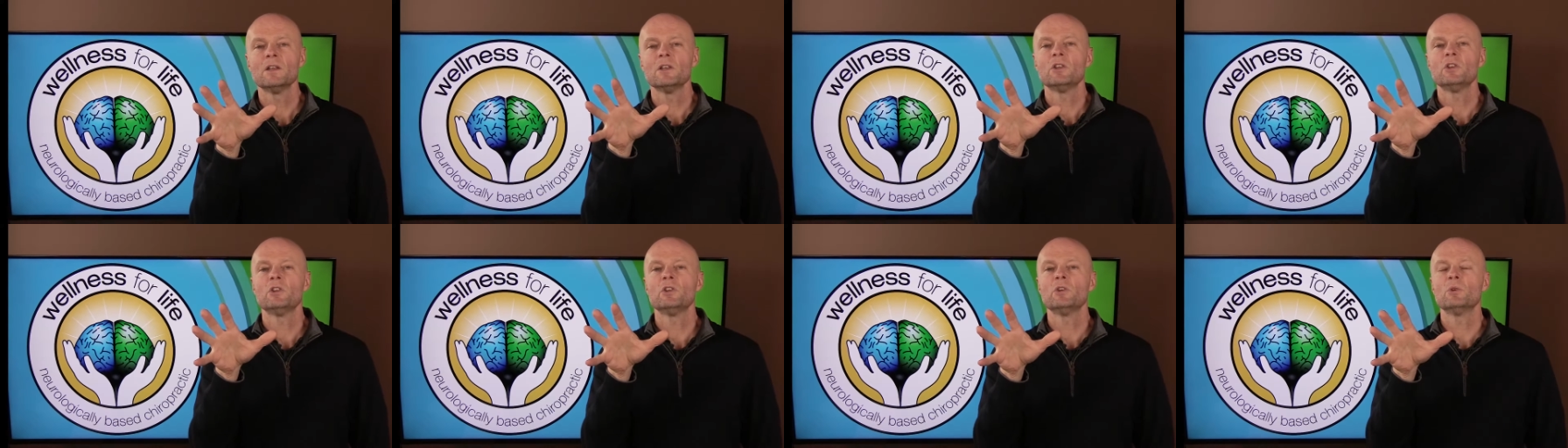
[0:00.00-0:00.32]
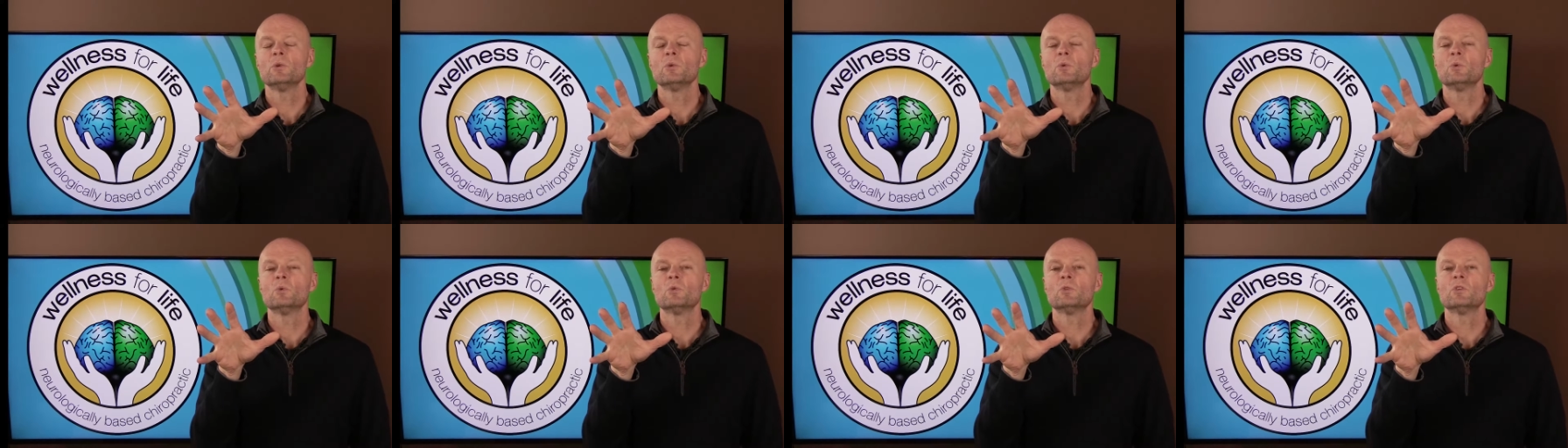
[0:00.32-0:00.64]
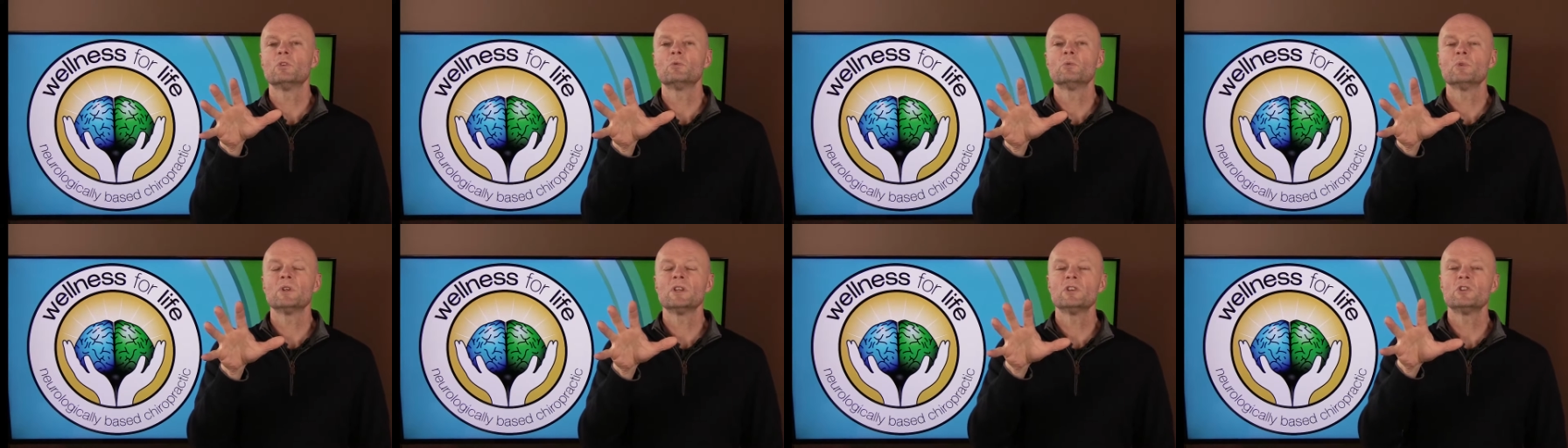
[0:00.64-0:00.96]
you
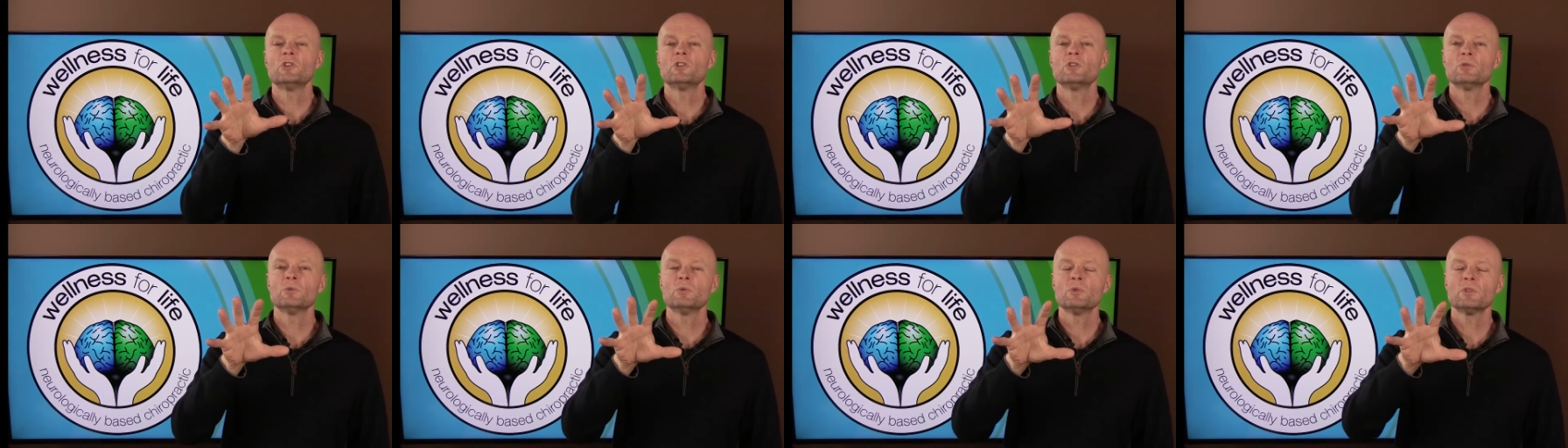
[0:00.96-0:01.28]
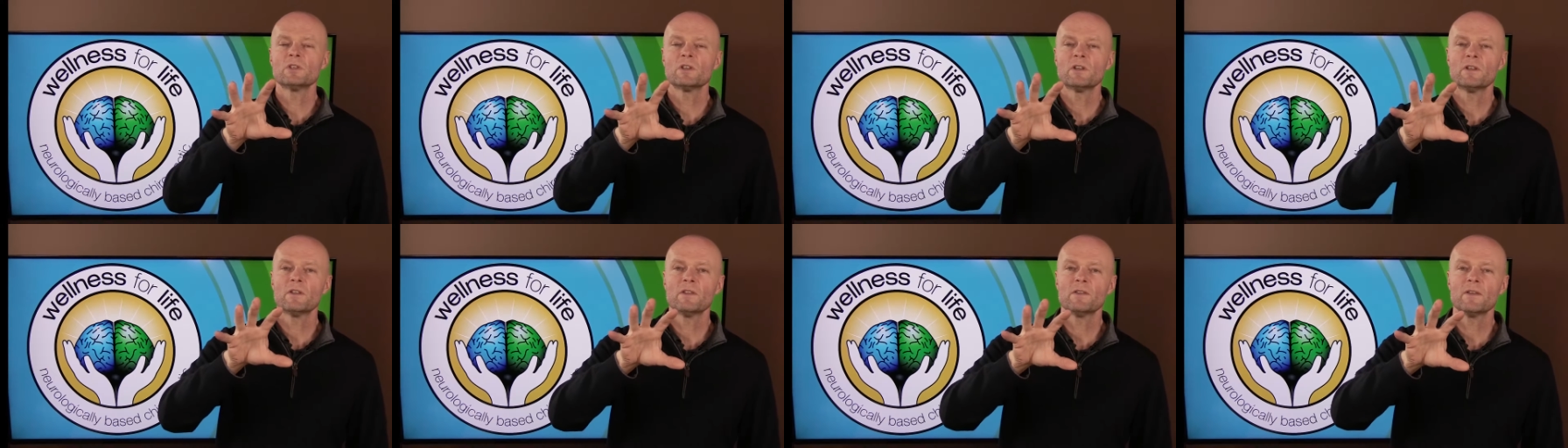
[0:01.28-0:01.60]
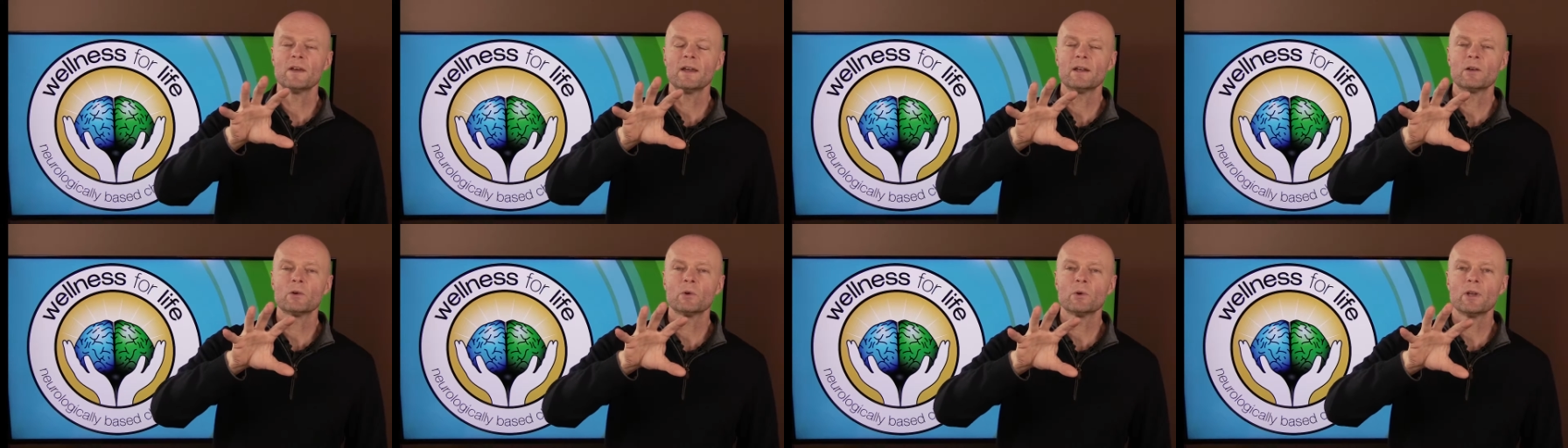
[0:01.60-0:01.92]
reduce the
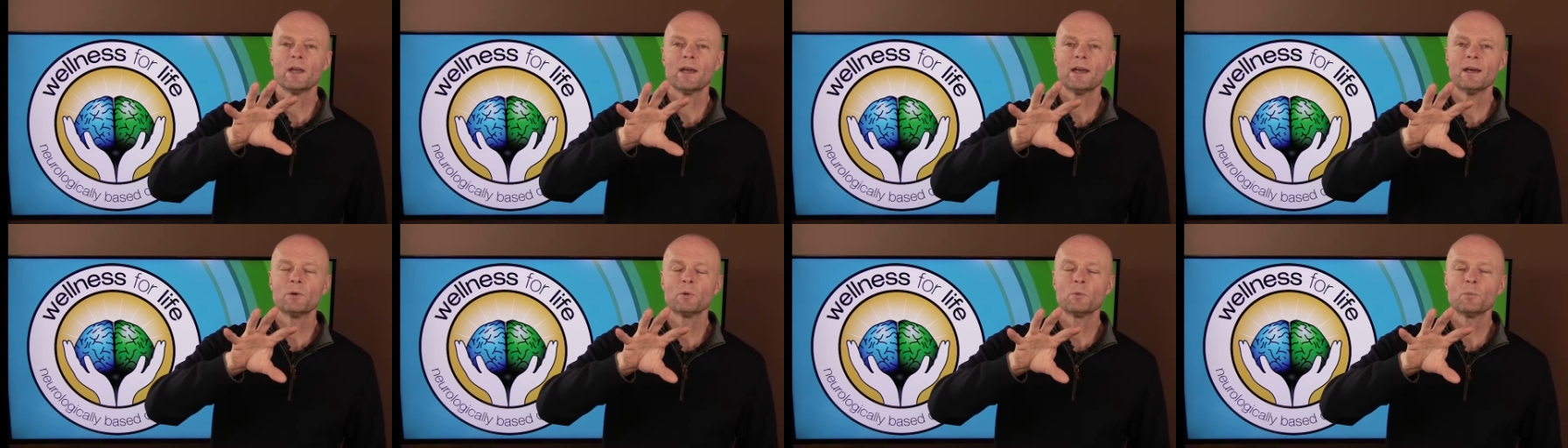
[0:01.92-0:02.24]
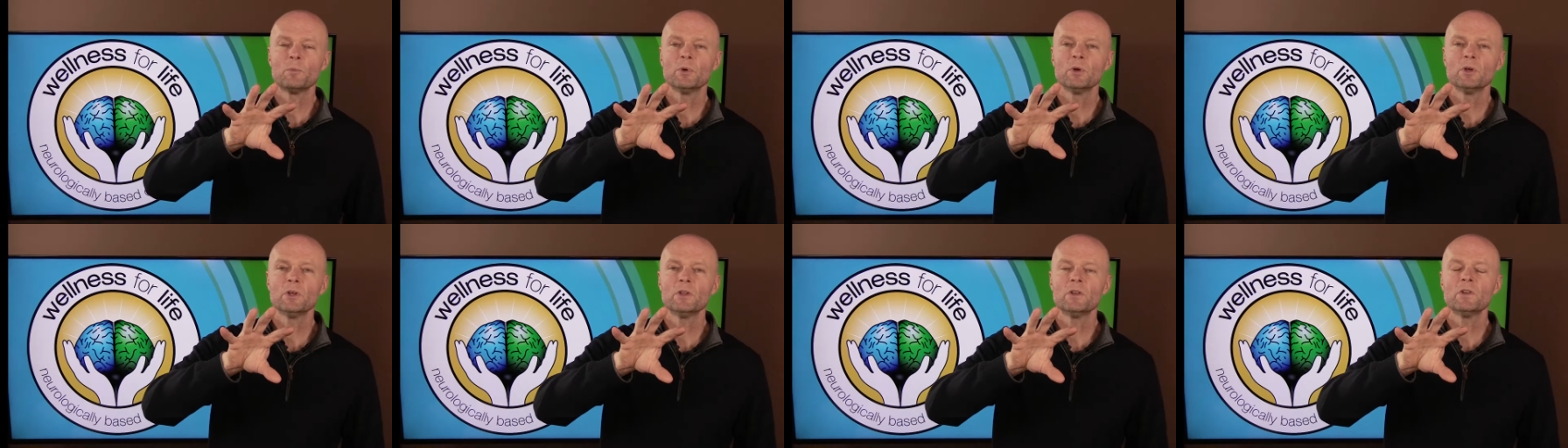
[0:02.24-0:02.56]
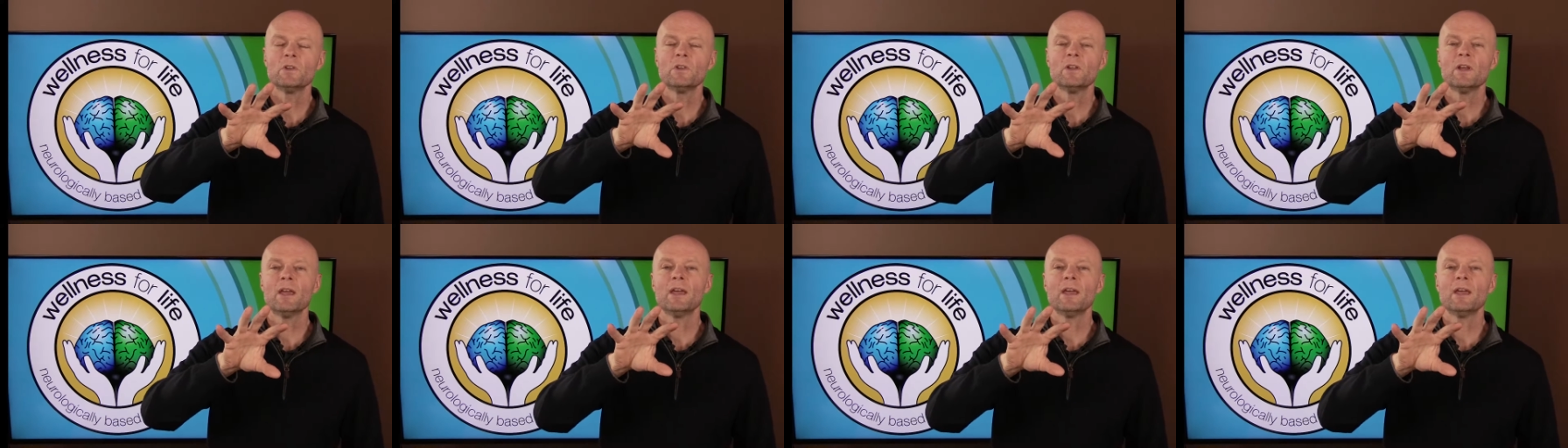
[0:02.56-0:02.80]
thyroid output,